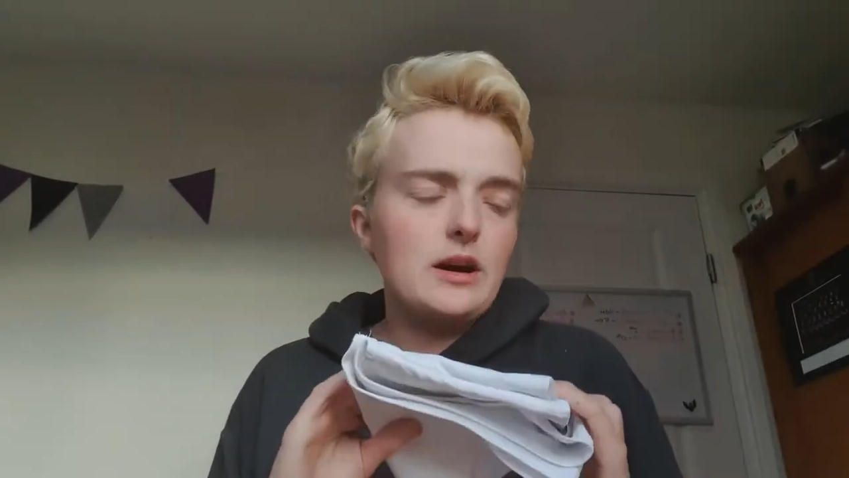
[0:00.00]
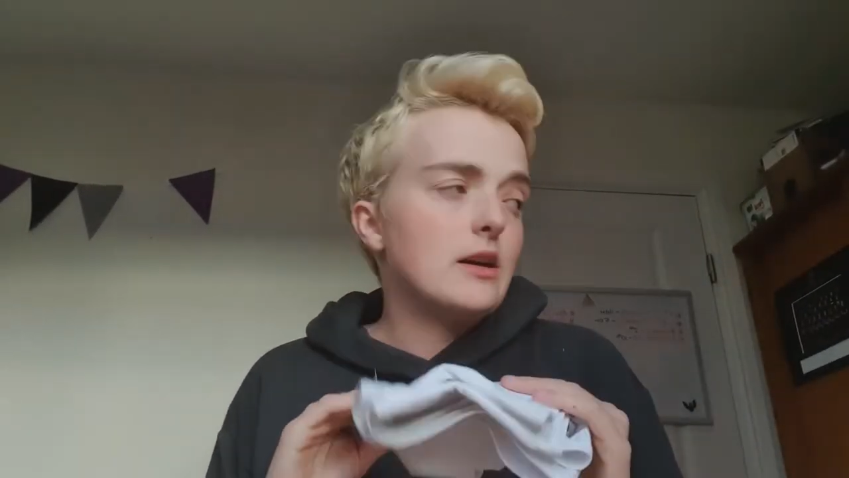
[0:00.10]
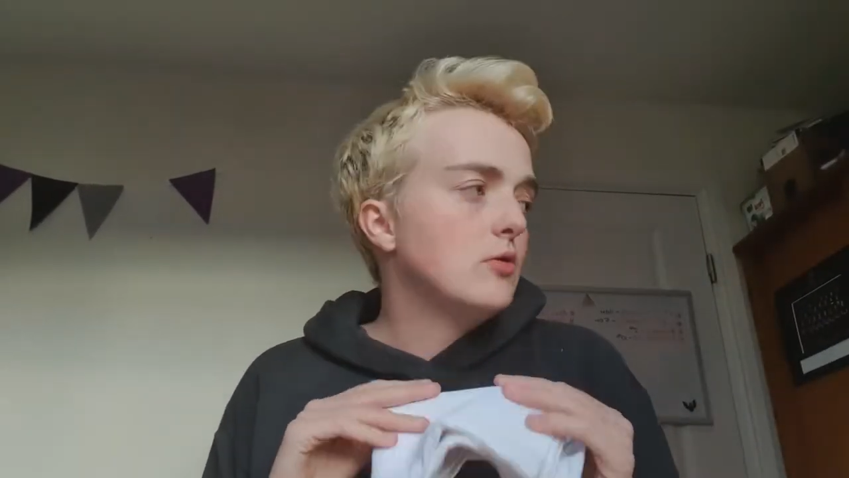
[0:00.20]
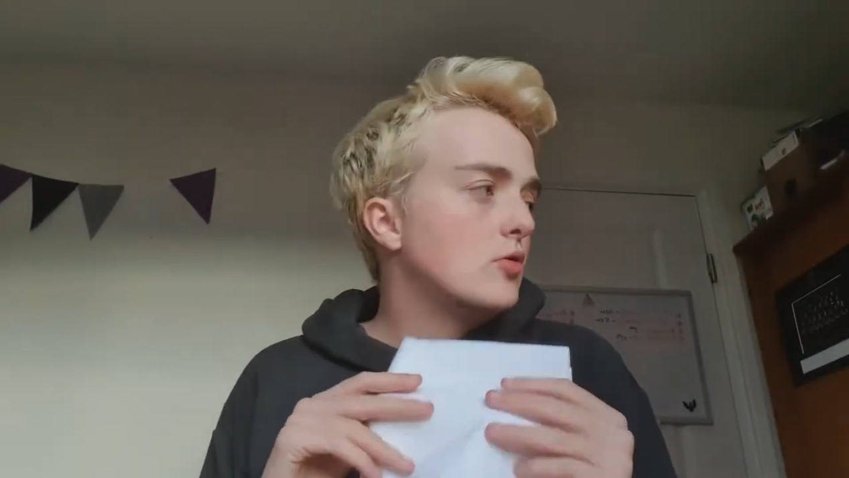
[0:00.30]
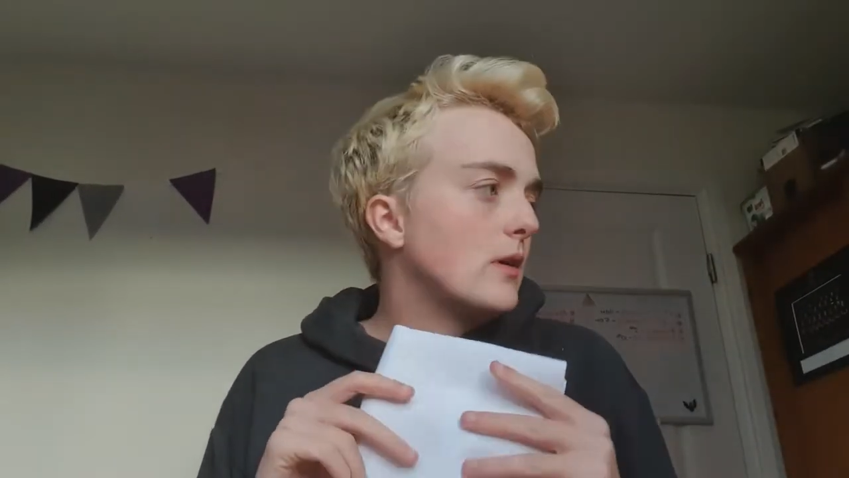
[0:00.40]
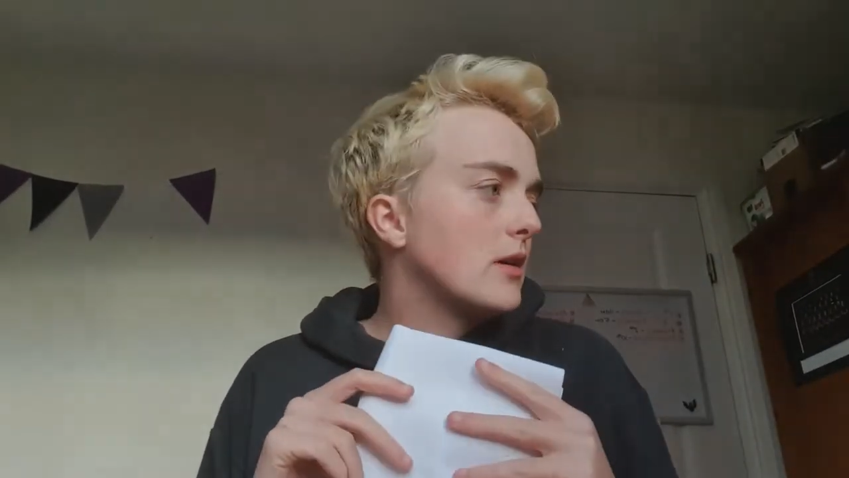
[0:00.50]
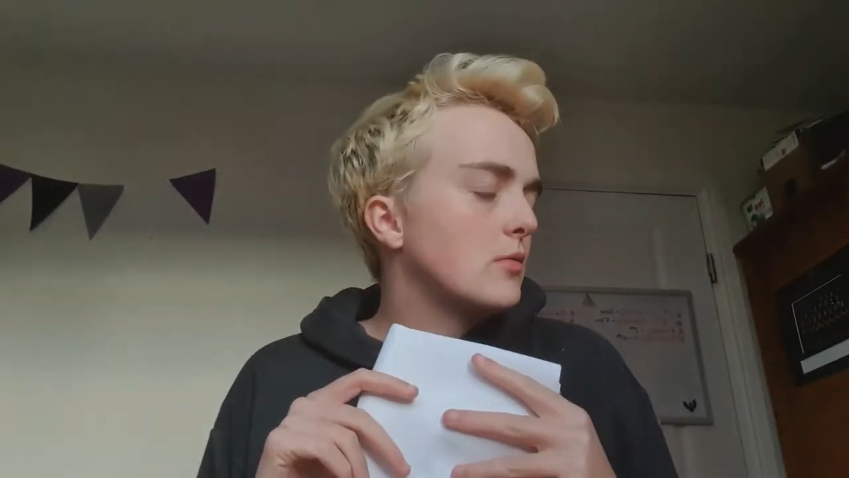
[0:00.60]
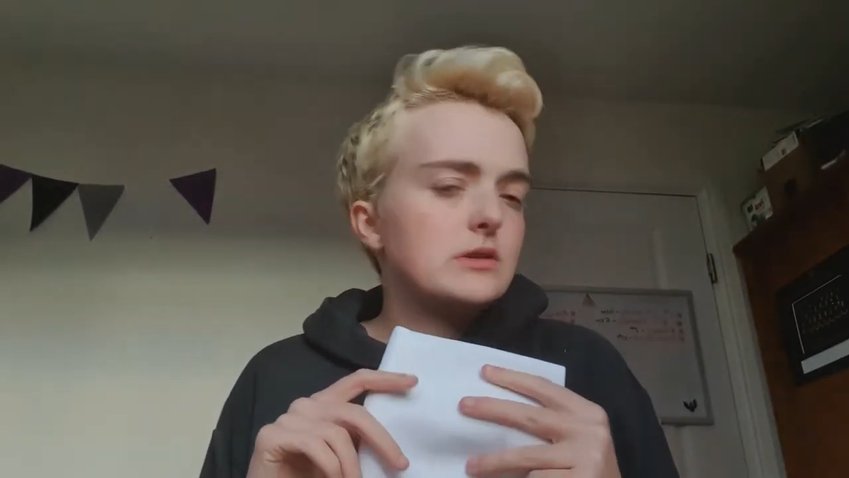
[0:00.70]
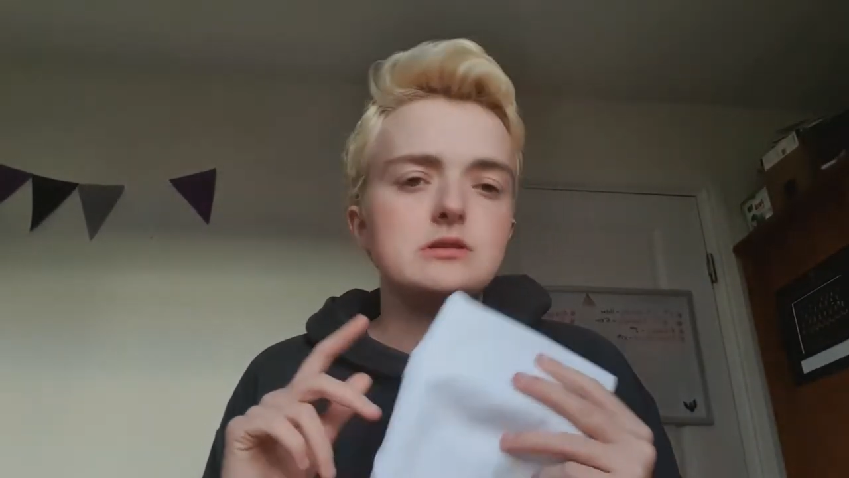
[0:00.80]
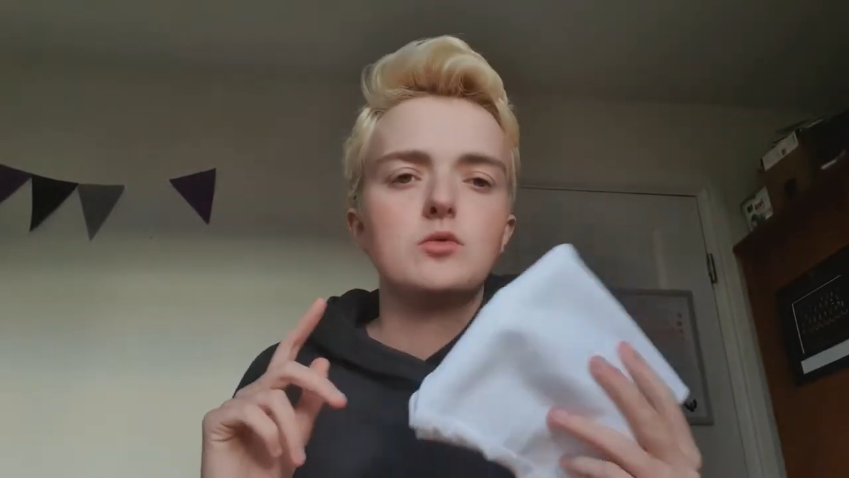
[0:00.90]
and all my other
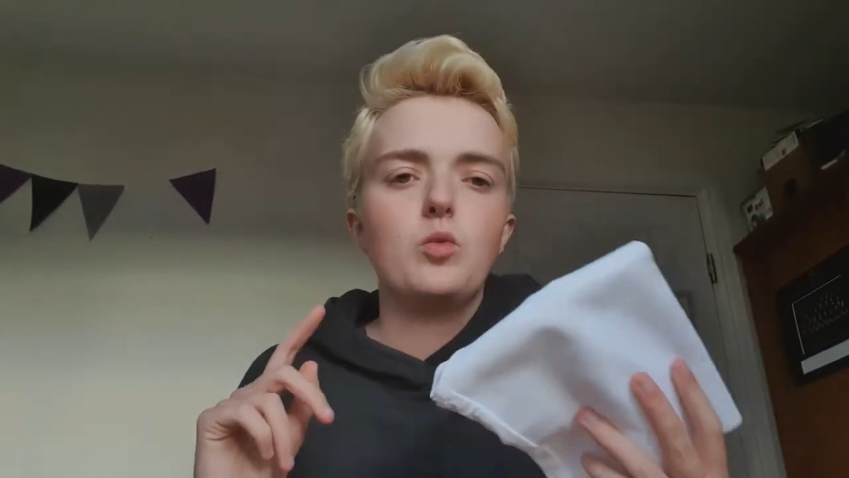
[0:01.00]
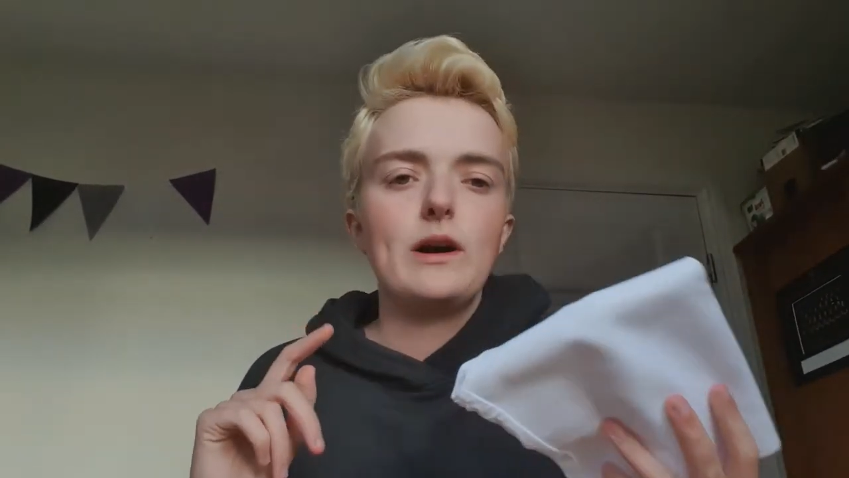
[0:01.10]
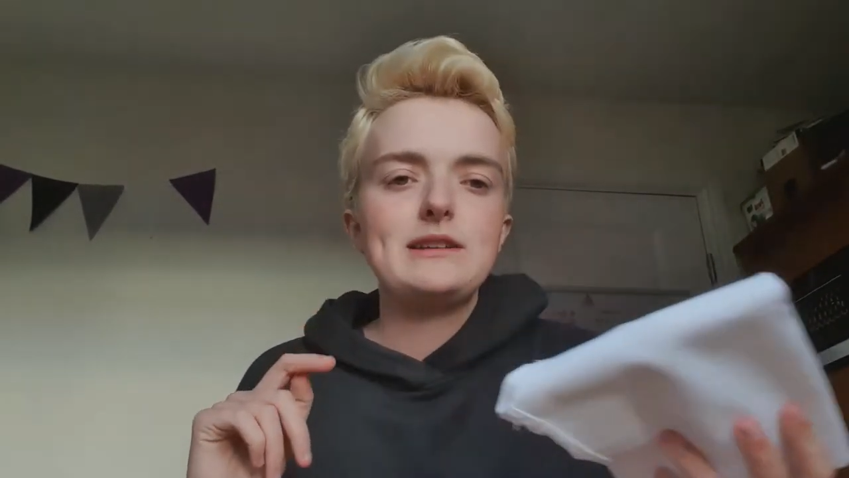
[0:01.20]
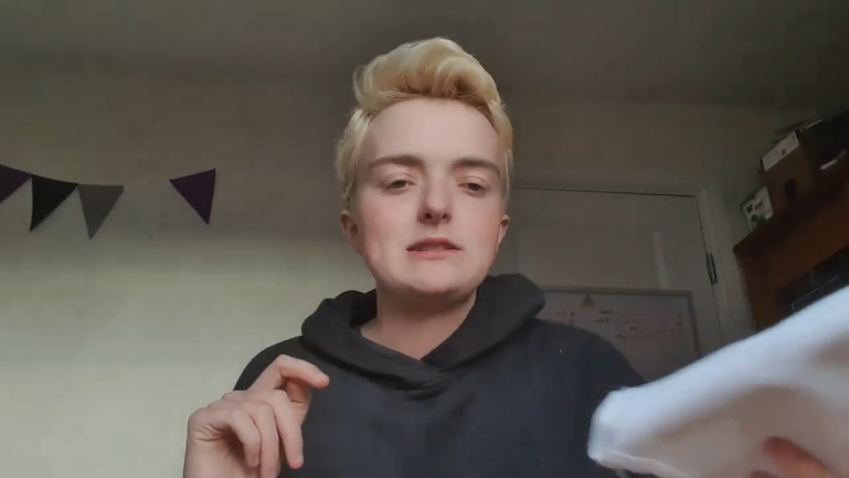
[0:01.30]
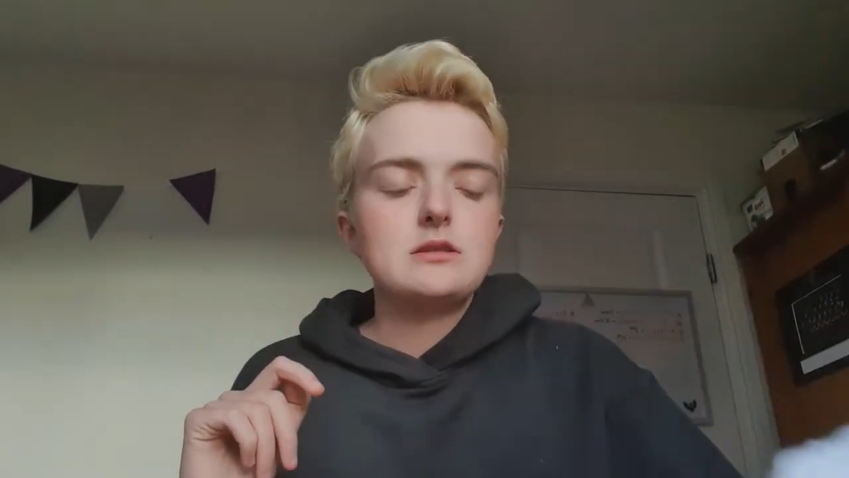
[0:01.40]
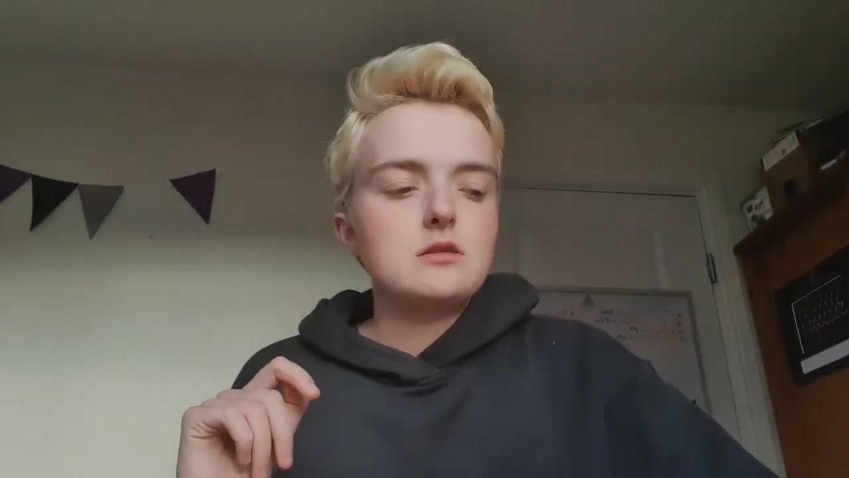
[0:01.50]
ones are white.